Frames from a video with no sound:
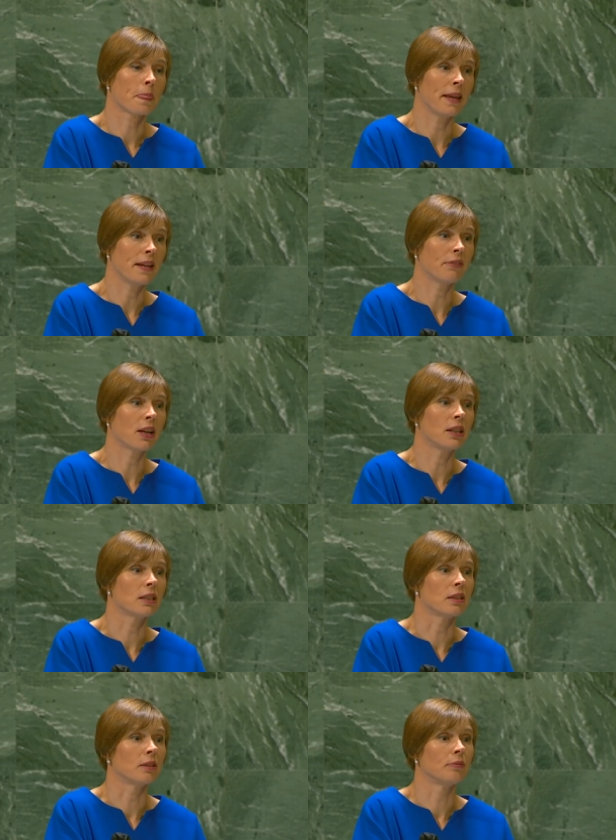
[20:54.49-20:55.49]
In
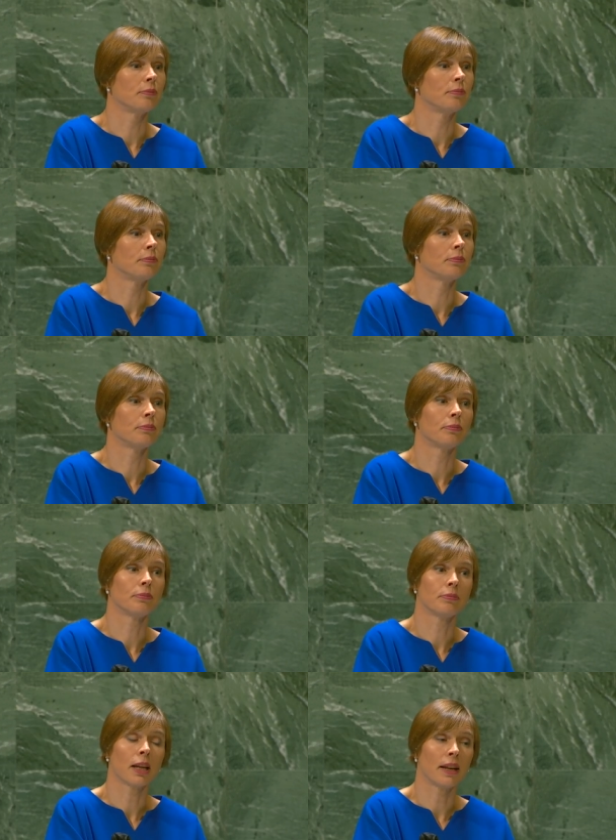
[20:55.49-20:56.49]
Afghanistan,
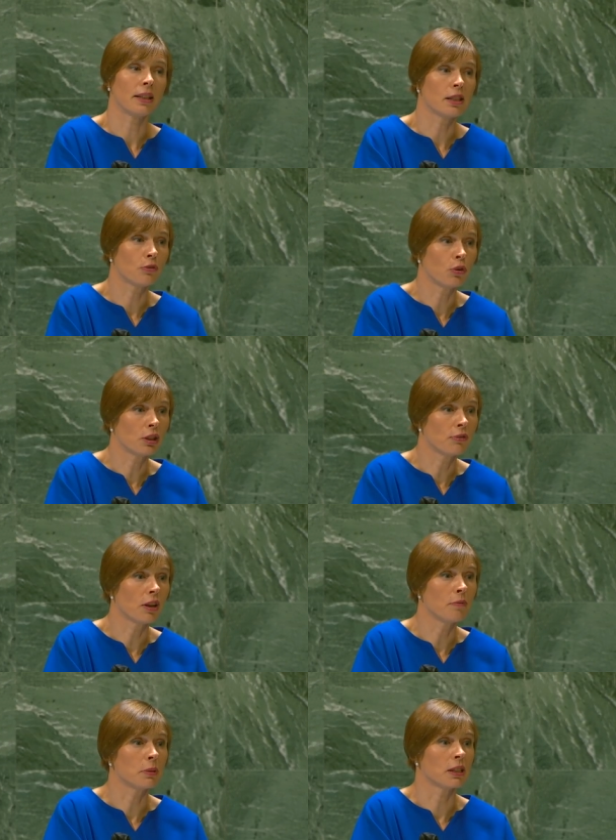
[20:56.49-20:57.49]
at least
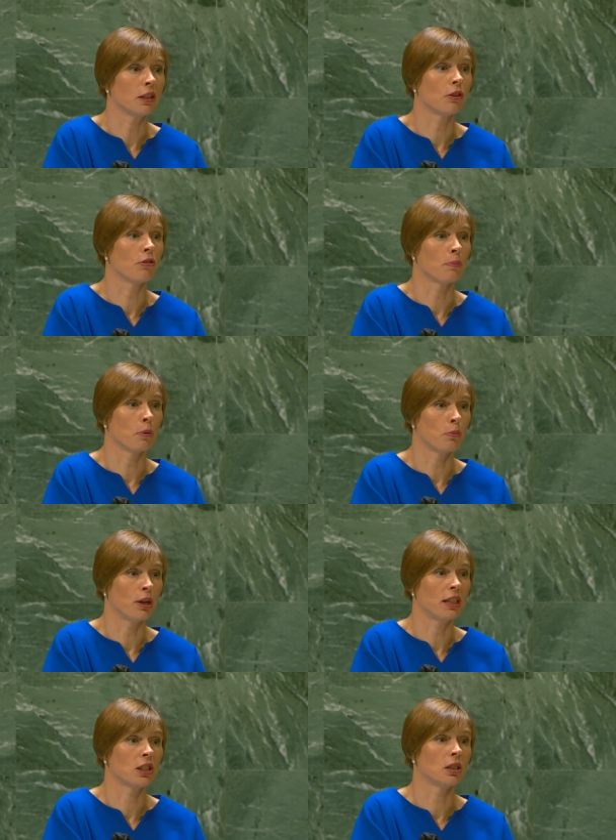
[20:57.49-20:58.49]
45% of the
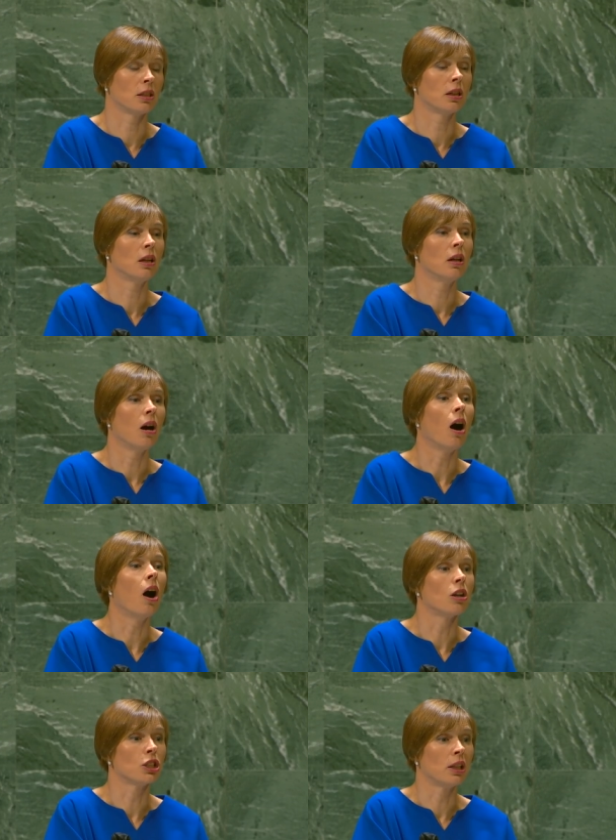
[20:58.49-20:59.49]
population
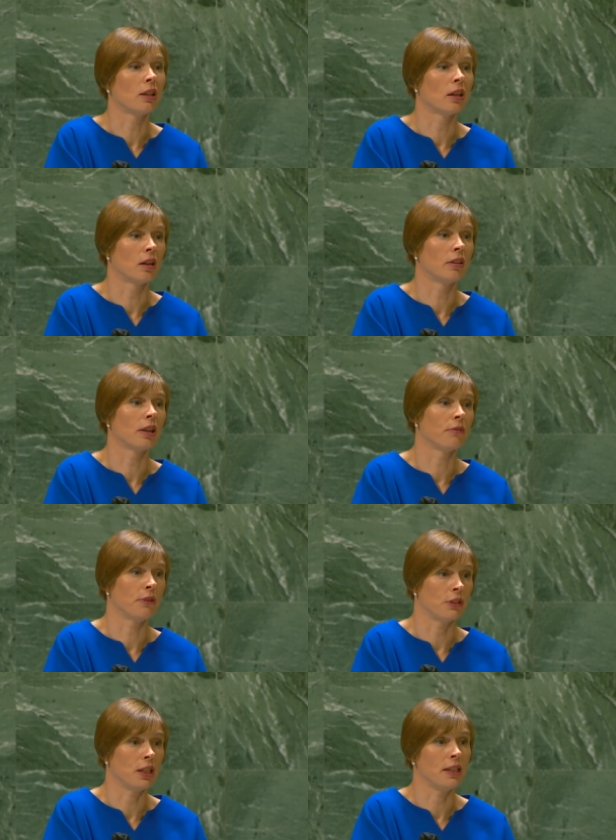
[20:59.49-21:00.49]
are children under
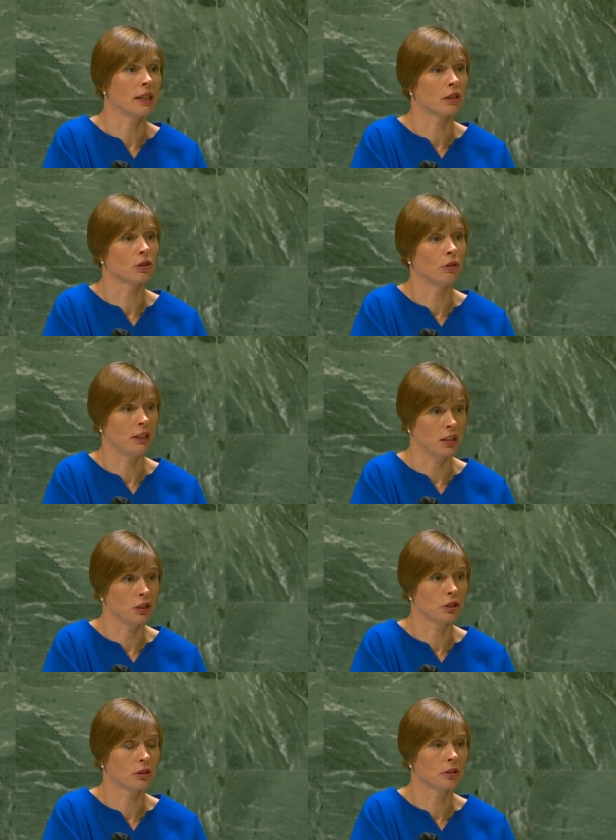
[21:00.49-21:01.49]
15 years of
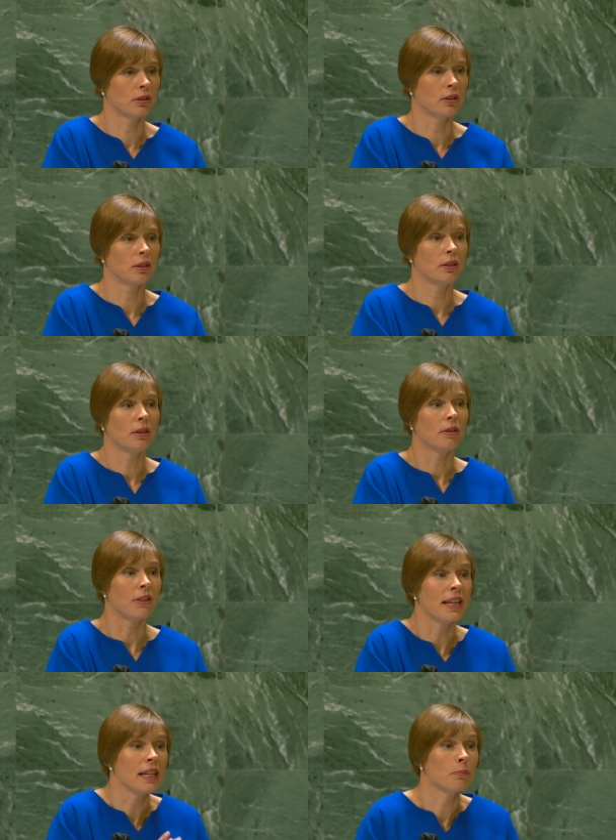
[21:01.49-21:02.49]
age.
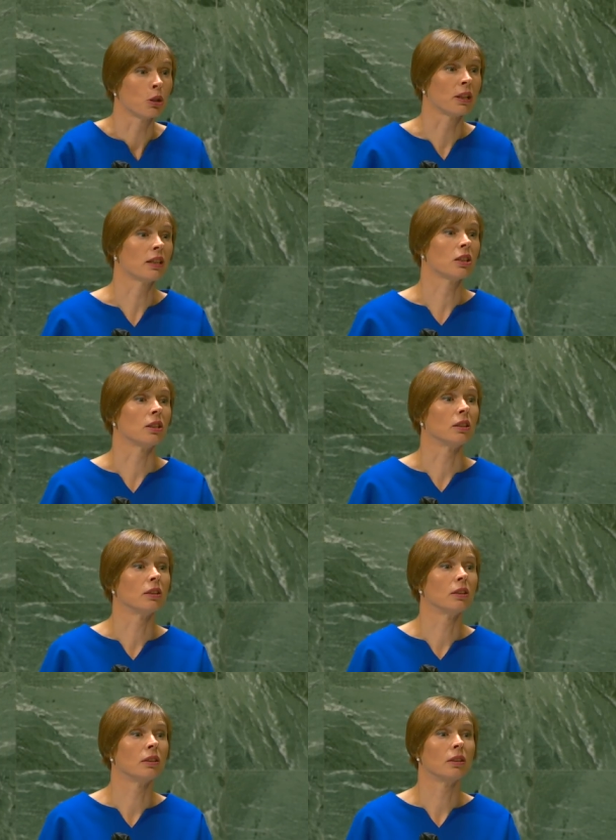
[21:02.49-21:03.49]
They need protection
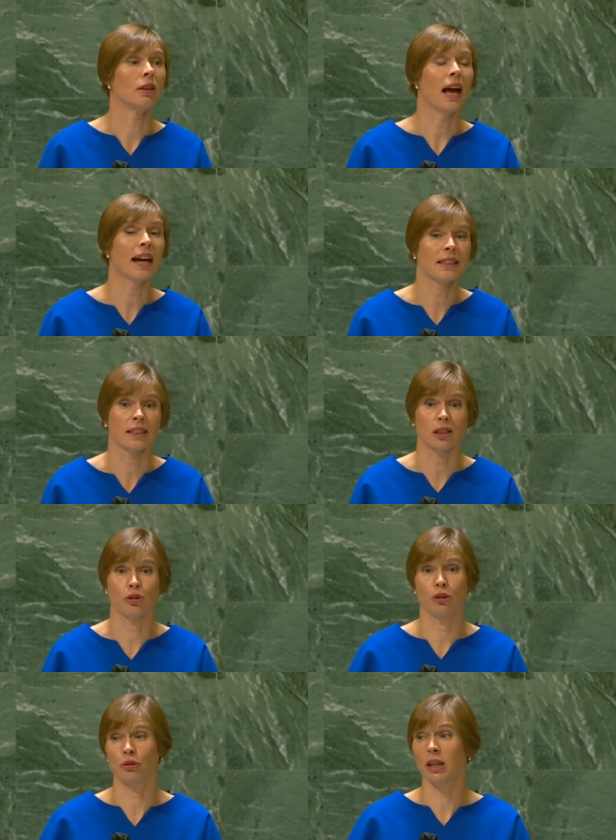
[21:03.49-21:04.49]
access
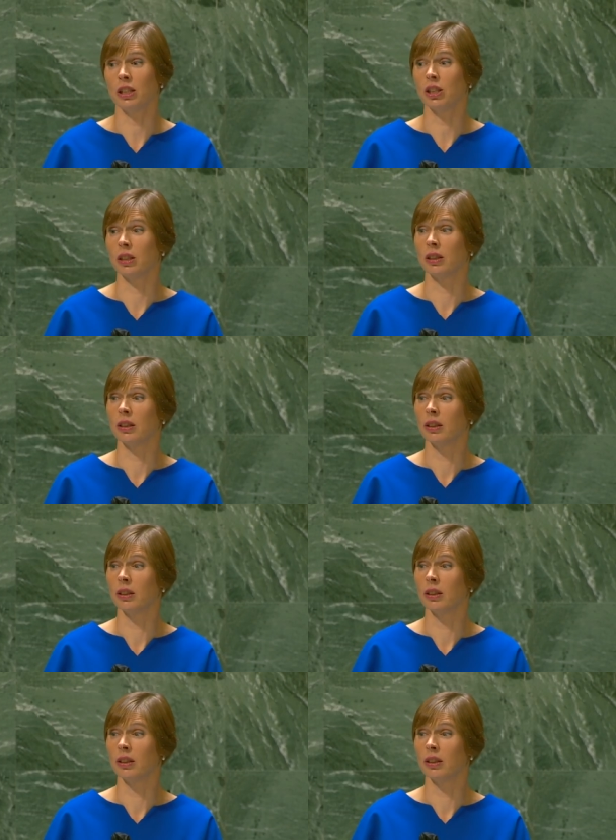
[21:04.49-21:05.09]
to education,